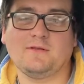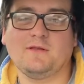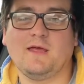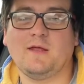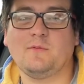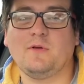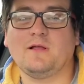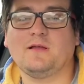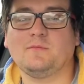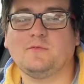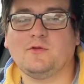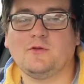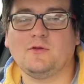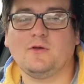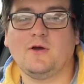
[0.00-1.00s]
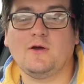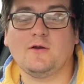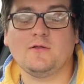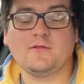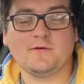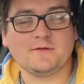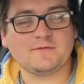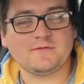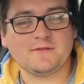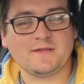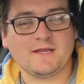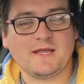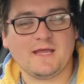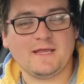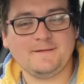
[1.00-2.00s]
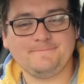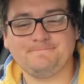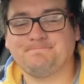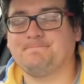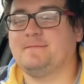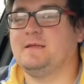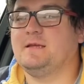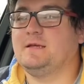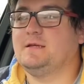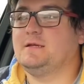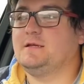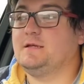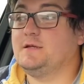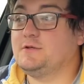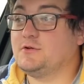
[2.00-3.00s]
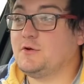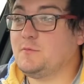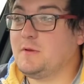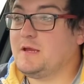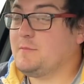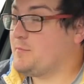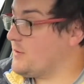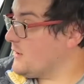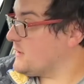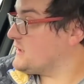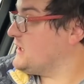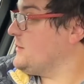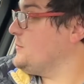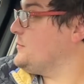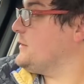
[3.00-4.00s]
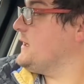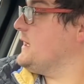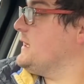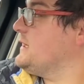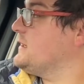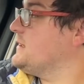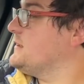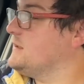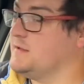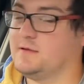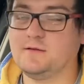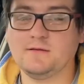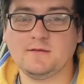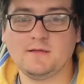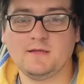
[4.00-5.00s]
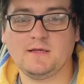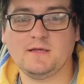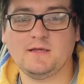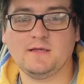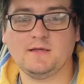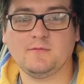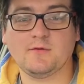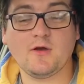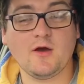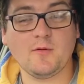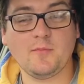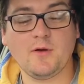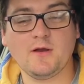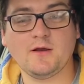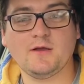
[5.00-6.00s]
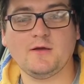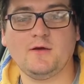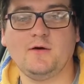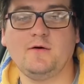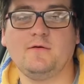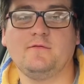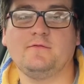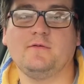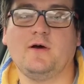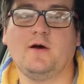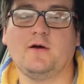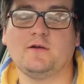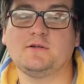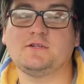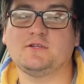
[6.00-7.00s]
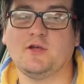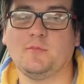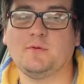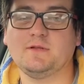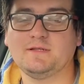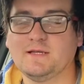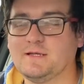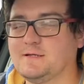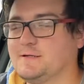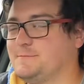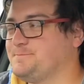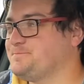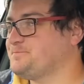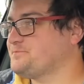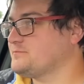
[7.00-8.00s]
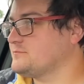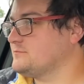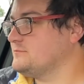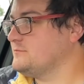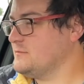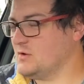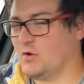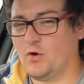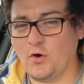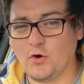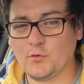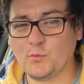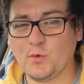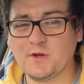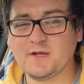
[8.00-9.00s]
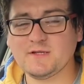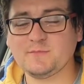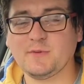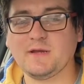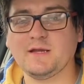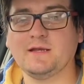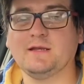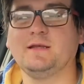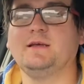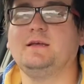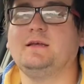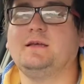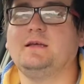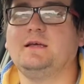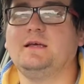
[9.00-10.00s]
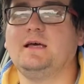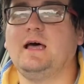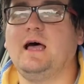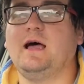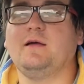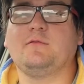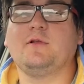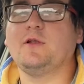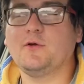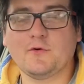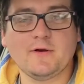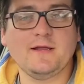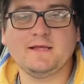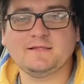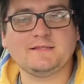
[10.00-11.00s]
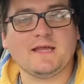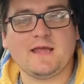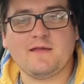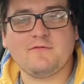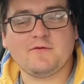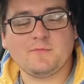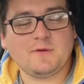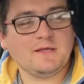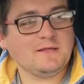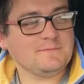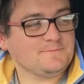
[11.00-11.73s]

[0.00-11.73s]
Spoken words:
and welcome to our thought for the day. You join me parked up in the car park of Ard Shopping Centre on what has been a glorious day for me.